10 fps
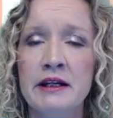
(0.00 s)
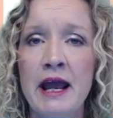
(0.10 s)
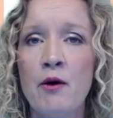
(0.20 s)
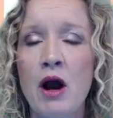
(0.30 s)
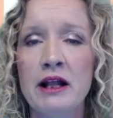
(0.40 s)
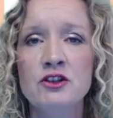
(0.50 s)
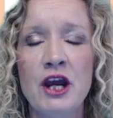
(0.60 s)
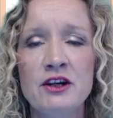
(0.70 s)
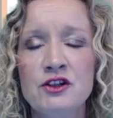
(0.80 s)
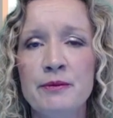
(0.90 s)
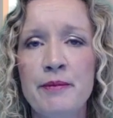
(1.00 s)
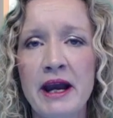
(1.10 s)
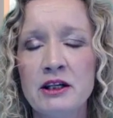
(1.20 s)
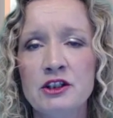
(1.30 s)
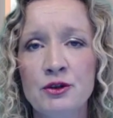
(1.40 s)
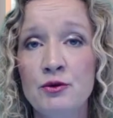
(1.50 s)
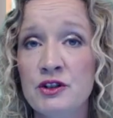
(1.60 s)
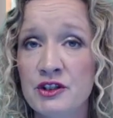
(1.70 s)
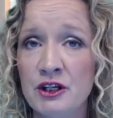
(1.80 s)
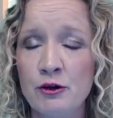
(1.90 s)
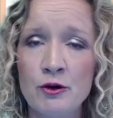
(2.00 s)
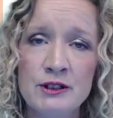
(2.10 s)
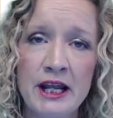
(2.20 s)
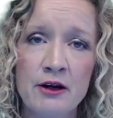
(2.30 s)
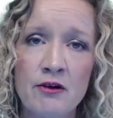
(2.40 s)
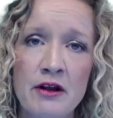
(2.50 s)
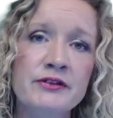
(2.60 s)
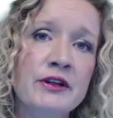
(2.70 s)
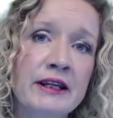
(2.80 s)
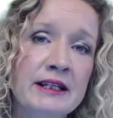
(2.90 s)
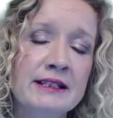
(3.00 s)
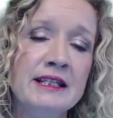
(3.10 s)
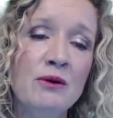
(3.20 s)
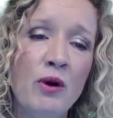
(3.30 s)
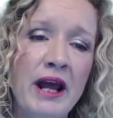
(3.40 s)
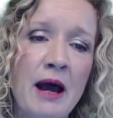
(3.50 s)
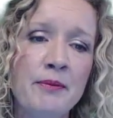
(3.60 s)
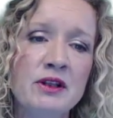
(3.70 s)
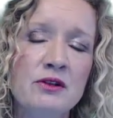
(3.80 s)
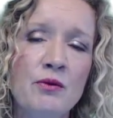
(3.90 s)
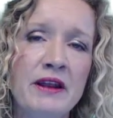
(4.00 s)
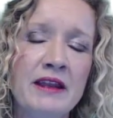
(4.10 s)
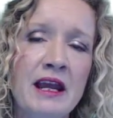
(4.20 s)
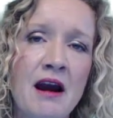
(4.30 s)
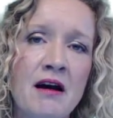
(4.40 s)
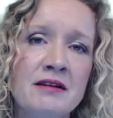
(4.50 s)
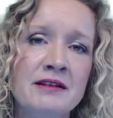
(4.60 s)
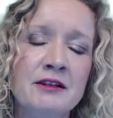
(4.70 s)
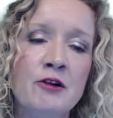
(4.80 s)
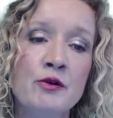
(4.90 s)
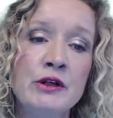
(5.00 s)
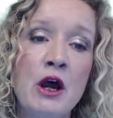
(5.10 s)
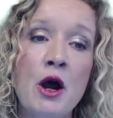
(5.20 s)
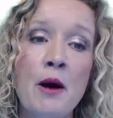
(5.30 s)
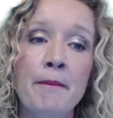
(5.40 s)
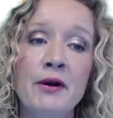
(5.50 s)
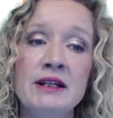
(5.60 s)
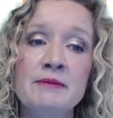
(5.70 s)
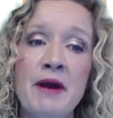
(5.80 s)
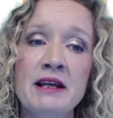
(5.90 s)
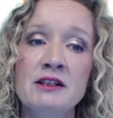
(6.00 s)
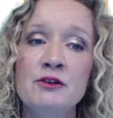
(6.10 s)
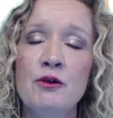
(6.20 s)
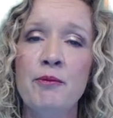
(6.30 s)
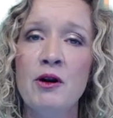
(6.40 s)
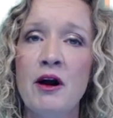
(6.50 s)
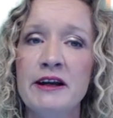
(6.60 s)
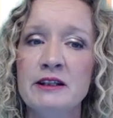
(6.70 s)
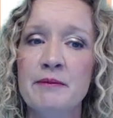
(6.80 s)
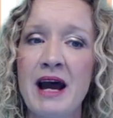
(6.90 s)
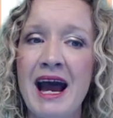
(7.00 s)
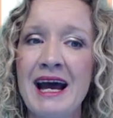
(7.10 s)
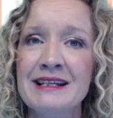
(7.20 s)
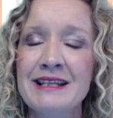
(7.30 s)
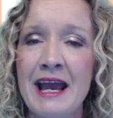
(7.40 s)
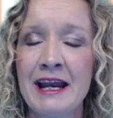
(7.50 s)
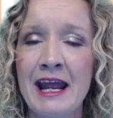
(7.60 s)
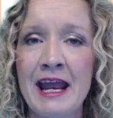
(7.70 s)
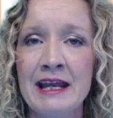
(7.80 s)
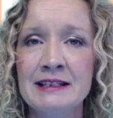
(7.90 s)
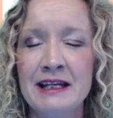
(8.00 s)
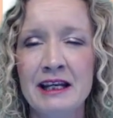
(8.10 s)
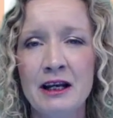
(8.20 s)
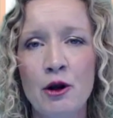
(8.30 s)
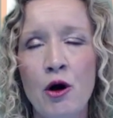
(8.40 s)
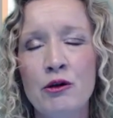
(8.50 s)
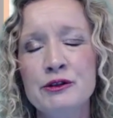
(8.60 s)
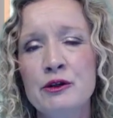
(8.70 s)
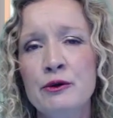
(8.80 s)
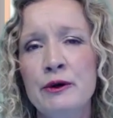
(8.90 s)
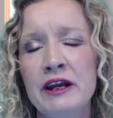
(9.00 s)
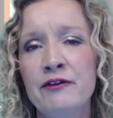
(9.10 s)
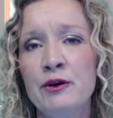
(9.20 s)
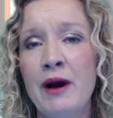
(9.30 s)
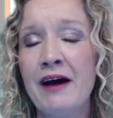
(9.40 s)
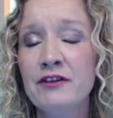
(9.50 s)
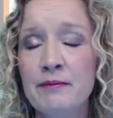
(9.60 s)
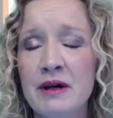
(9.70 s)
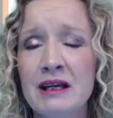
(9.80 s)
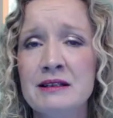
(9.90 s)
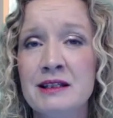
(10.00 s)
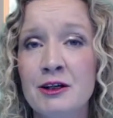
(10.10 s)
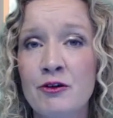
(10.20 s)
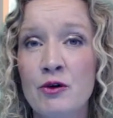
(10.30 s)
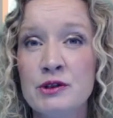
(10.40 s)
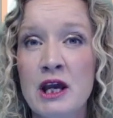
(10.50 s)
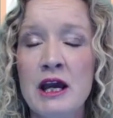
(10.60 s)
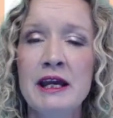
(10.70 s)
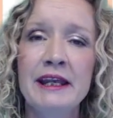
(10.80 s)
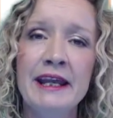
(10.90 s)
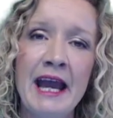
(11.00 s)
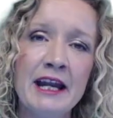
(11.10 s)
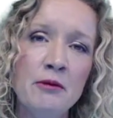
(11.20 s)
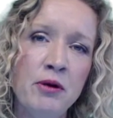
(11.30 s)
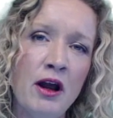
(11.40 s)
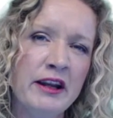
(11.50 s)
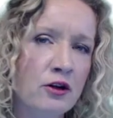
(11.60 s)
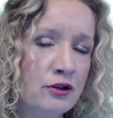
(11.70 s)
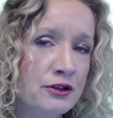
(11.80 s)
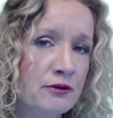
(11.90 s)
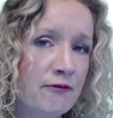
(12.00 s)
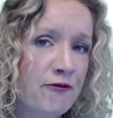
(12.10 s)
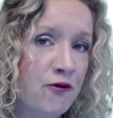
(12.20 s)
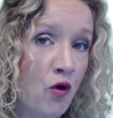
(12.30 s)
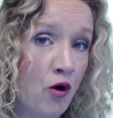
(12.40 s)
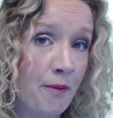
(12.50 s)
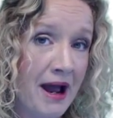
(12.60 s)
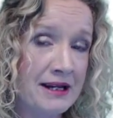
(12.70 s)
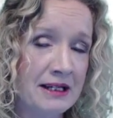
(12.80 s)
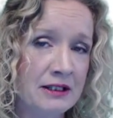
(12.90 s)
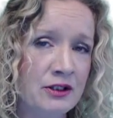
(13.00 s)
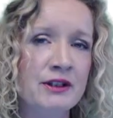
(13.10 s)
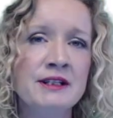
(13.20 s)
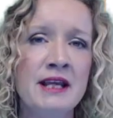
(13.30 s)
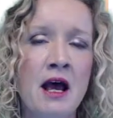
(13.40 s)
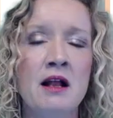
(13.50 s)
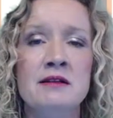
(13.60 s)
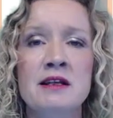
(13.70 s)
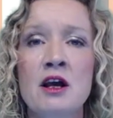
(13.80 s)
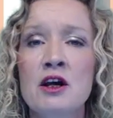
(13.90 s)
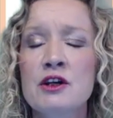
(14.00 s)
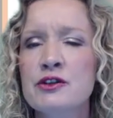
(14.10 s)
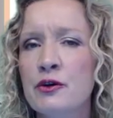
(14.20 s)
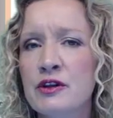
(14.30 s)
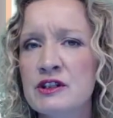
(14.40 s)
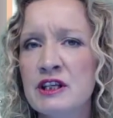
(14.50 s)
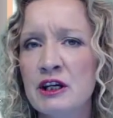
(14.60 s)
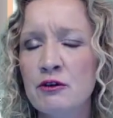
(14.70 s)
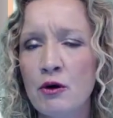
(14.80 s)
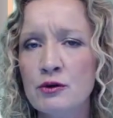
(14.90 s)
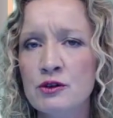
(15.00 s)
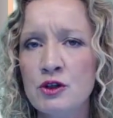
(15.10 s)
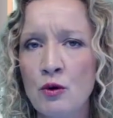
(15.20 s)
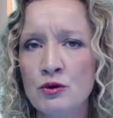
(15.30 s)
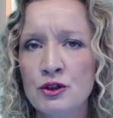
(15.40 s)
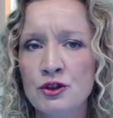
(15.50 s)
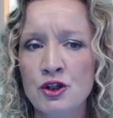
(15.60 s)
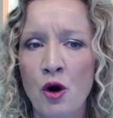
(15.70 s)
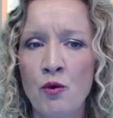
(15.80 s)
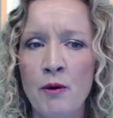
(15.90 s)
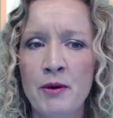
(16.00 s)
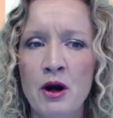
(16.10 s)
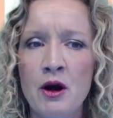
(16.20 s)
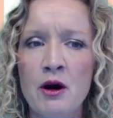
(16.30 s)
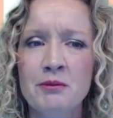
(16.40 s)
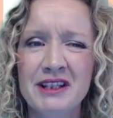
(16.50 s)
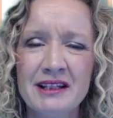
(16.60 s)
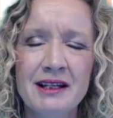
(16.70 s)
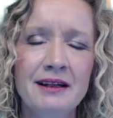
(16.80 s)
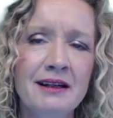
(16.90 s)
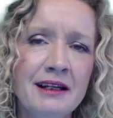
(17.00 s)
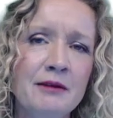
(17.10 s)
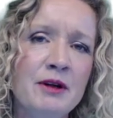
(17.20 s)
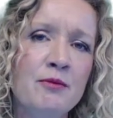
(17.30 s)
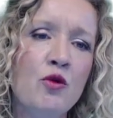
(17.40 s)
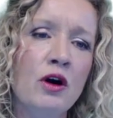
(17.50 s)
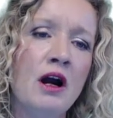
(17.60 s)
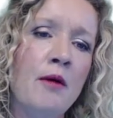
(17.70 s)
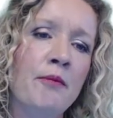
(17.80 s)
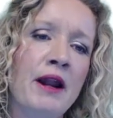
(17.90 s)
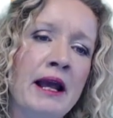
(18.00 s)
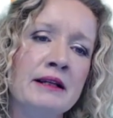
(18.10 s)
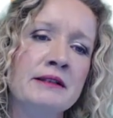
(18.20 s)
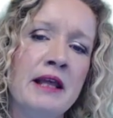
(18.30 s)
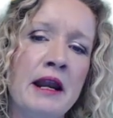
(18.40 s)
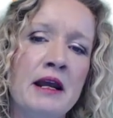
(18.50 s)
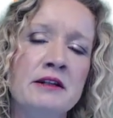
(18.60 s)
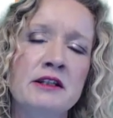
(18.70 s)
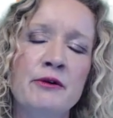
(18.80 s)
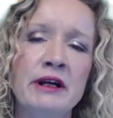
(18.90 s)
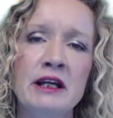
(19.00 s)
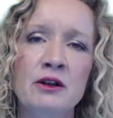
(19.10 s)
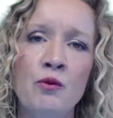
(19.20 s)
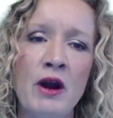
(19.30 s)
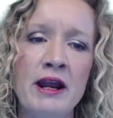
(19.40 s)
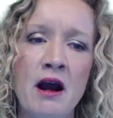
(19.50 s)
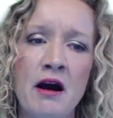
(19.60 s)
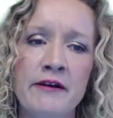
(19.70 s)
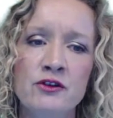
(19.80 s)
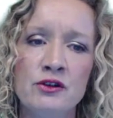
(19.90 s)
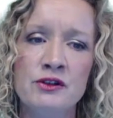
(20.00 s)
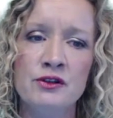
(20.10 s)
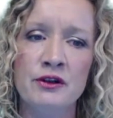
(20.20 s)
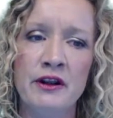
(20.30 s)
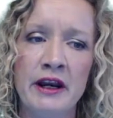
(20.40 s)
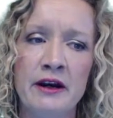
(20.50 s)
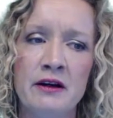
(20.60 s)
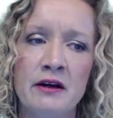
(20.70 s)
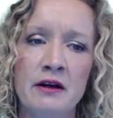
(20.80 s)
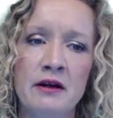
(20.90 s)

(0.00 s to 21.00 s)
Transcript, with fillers: Now I'll change them back to zeros later on so you can see what happens when they are zeros. But it's best to apply them as NAs. Now you can also, if you have them as zeros, you can apply custom formatting to the cells so the zeros don't show up, but that's a little bit more complex than doing it the way I've just done it here.